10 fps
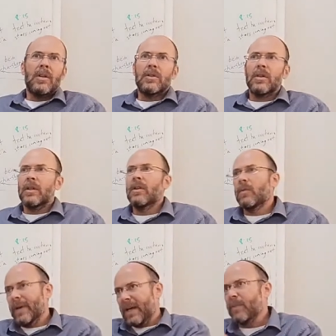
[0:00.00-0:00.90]
So they
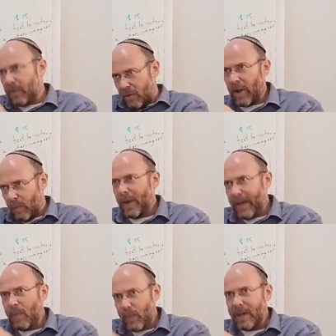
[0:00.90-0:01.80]
go wake up the child.
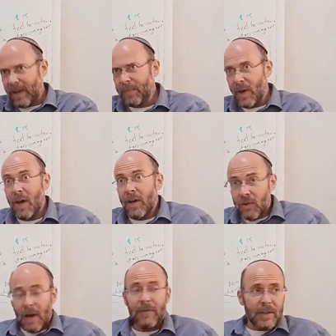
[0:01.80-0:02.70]
Wake up.
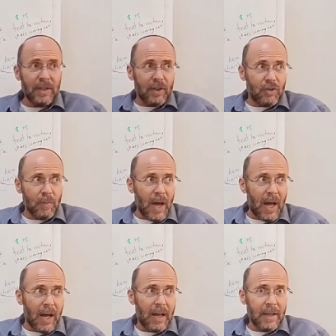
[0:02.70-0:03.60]
You have to say
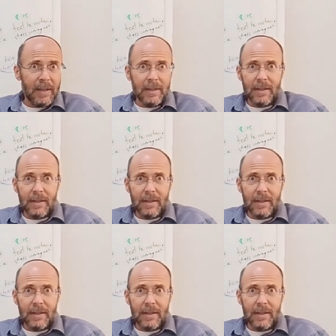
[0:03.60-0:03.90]
Shema.